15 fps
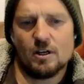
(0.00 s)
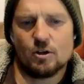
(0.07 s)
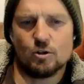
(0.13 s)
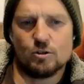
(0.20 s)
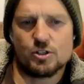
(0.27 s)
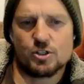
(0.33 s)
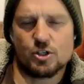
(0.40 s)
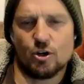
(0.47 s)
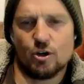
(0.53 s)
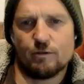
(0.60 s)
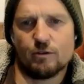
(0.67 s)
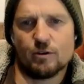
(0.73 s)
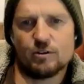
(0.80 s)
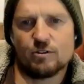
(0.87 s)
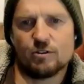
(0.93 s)
good
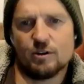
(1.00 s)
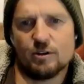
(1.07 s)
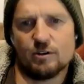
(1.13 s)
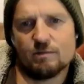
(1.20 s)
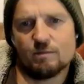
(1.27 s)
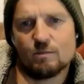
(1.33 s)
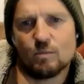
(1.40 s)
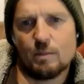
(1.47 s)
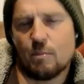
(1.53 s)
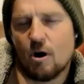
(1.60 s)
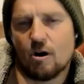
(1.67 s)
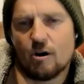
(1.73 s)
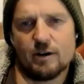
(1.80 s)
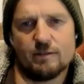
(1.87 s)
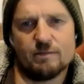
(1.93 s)
surfers, and we
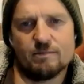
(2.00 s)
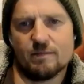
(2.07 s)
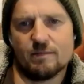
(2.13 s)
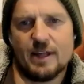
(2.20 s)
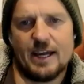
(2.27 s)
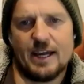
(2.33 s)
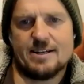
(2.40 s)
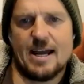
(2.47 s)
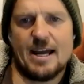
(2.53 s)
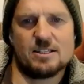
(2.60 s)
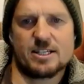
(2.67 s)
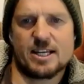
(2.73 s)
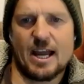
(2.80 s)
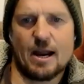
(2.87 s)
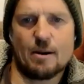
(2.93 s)
borrowed their
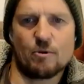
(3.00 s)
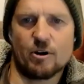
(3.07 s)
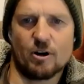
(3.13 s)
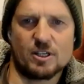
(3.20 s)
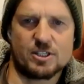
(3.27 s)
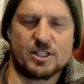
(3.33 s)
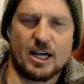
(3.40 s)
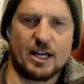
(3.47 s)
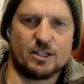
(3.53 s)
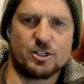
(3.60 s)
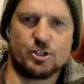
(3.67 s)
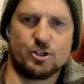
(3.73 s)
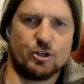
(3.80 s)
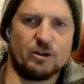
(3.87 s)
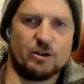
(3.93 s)
dad's camera, and I started
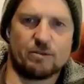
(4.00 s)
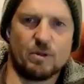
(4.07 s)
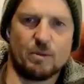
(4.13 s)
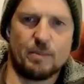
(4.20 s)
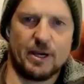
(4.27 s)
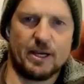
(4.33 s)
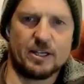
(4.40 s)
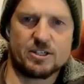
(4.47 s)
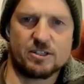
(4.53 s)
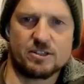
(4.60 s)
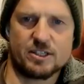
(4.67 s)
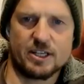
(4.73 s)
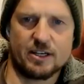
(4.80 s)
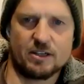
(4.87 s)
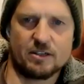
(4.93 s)
shooting from the beach
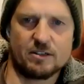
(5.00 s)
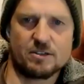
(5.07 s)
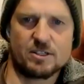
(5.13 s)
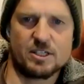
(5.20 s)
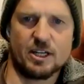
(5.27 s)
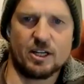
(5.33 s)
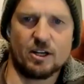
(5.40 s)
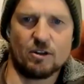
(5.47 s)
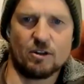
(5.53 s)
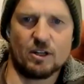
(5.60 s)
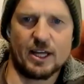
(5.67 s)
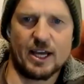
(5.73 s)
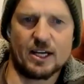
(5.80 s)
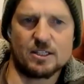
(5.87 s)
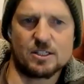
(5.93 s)
instead of sitting on the
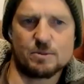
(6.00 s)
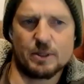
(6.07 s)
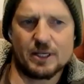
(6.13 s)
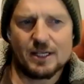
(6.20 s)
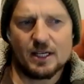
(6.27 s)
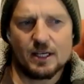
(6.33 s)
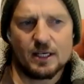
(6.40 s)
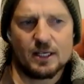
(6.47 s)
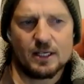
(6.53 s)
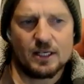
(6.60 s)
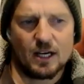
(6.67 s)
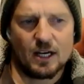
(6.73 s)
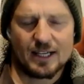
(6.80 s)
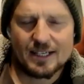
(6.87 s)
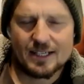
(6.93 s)
lounge. But
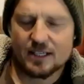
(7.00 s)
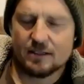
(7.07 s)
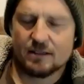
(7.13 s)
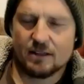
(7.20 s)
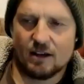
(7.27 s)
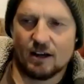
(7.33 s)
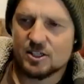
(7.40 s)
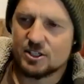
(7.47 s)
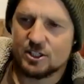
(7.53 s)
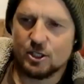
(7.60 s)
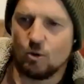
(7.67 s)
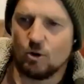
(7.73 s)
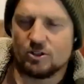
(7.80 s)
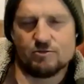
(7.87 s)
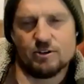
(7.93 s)
I still
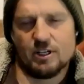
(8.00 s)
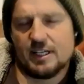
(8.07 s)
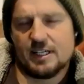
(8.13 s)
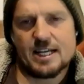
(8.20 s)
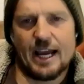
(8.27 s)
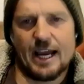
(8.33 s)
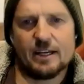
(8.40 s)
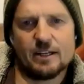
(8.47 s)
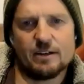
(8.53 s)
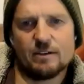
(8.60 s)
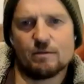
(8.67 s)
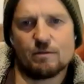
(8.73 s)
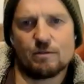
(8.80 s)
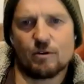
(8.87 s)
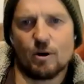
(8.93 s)
wasn't really taken
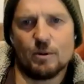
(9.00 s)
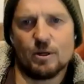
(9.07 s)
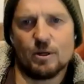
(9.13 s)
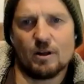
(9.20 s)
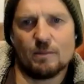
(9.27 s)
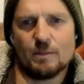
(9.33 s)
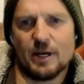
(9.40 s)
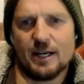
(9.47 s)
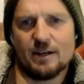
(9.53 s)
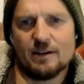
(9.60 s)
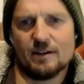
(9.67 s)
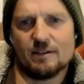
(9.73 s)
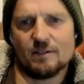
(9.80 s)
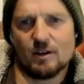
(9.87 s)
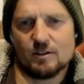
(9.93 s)
from it. I mean,
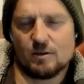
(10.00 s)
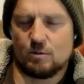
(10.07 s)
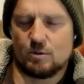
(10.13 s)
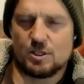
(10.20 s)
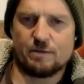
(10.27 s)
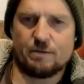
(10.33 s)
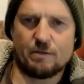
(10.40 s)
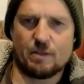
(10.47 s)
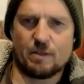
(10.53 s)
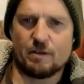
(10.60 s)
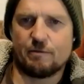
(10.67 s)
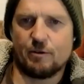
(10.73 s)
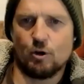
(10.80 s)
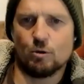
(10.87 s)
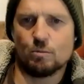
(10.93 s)
it was the
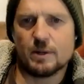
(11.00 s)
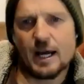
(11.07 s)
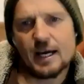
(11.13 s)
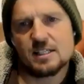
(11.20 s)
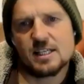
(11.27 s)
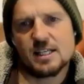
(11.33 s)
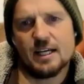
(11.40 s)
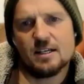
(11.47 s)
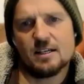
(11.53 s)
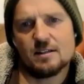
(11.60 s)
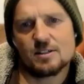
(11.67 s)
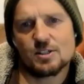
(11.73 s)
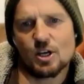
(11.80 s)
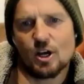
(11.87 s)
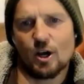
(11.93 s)
film days then,
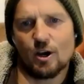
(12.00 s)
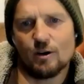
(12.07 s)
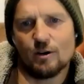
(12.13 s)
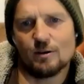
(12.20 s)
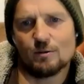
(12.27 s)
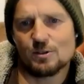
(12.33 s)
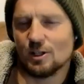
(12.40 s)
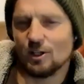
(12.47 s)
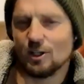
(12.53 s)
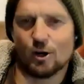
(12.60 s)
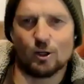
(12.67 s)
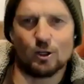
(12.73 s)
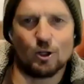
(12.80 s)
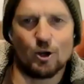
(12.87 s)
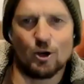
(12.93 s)
so it was a lot
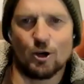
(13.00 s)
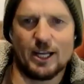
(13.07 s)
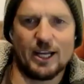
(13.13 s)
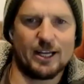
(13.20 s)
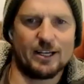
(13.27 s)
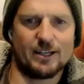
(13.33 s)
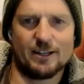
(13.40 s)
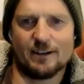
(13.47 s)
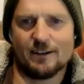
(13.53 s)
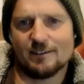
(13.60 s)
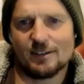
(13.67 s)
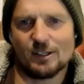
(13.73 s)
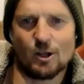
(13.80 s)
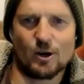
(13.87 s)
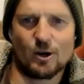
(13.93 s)
of learning and
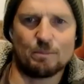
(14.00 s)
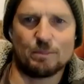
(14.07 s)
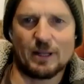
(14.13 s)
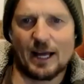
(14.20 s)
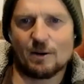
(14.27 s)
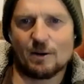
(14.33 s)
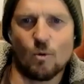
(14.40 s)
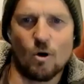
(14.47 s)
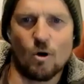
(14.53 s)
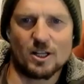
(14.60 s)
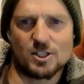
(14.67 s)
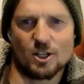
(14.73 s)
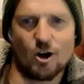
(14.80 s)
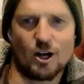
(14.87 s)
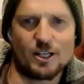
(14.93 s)
a lot of black and white
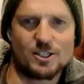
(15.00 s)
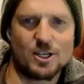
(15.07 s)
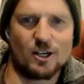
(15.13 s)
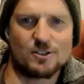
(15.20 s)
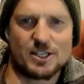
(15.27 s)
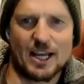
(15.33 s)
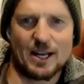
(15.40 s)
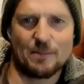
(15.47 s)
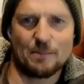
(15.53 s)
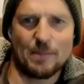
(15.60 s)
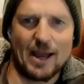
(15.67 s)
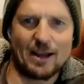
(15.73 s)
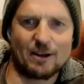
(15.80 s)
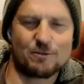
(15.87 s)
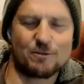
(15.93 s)
slides I was getting
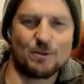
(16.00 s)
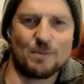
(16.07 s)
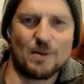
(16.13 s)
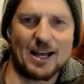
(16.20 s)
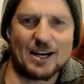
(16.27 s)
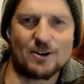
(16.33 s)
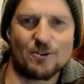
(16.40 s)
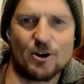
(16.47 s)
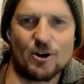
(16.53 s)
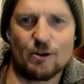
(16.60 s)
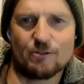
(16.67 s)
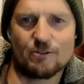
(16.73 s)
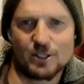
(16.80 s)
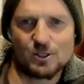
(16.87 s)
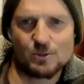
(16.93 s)
back from under and
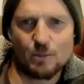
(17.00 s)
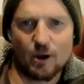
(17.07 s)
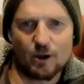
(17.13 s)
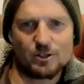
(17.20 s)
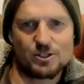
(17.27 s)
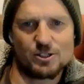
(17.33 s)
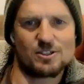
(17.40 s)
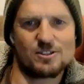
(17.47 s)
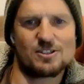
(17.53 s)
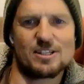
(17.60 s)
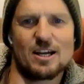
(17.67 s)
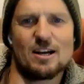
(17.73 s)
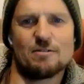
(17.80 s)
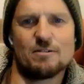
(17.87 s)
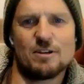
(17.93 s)
over exposures and
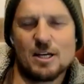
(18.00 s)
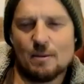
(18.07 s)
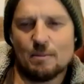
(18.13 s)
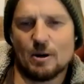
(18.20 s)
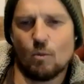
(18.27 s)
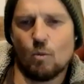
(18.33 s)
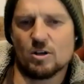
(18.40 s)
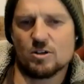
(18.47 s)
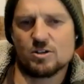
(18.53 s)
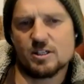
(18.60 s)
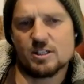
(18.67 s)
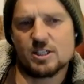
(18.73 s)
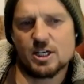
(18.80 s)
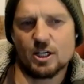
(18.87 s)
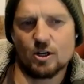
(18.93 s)
stuff. But it wasn't
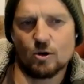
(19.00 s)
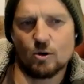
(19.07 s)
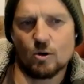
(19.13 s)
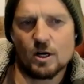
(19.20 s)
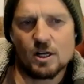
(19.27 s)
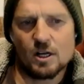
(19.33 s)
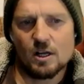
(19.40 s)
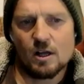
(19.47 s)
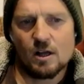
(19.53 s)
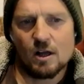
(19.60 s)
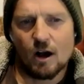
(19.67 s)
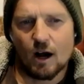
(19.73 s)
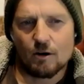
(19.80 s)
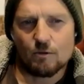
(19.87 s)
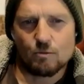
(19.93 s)
until
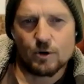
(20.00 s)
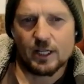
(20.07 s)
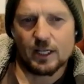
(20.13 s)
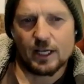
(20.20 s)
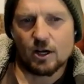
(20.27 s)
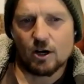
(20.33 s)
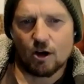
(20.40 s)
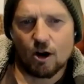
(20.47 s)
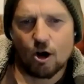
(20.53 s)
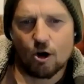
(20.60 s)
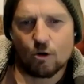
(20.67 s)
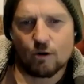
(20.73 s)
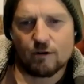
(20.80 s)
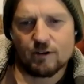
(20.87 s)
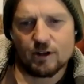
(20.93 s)
I really got
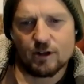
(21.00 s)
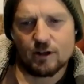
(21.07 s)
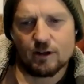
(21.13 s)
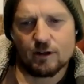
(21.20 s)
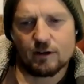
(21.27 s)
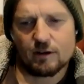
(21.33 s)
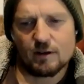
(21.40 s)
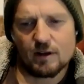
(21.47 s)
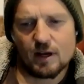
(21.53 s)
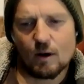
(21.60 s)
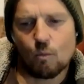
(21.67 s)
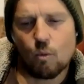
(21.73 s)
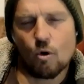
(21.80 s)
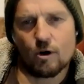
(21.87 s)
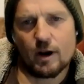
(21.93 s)
hold of a
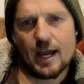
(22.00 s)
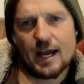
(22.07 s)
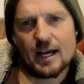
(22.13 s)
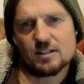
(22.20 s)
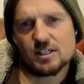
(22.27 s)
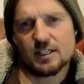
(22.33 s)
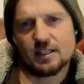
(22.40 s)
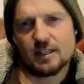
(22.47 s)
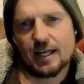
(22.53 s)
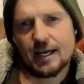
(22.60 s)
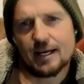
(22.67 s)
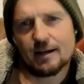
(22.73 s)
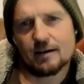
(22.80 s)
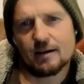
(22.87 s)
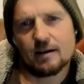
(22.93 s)
water housing that